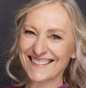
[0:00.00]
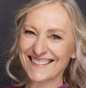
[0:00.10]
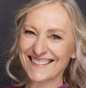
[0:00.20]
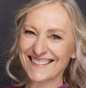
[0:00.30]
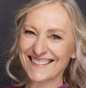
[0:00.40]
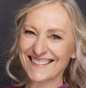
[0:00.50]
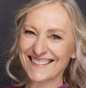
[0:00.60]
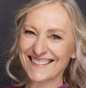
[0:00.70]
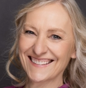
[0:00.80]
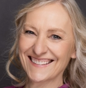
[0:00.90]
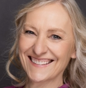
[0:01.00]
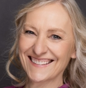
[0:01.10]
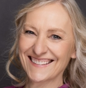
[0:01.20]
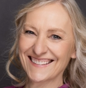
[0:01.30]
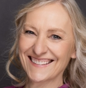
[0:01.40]

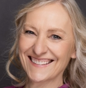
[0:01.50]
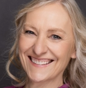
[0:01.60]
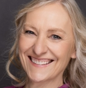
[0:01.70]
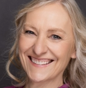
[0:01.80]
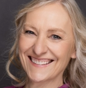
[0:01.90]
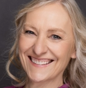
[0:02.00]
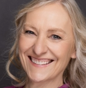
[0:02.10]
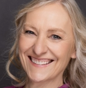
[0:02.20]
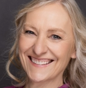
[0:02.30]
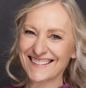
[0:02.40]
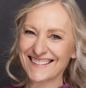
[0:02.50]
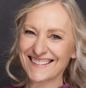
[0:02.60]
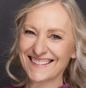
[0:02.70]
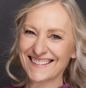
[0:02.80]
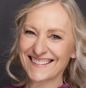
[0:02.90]

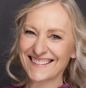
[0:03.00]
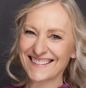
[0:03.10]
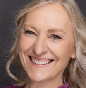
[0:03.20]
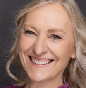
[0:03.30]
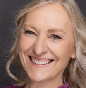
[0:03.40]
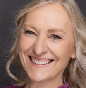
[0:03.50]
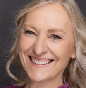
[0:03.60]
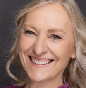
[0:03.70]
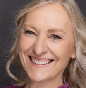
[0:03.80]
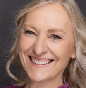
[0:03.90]
This is a still picture; no speech is visible.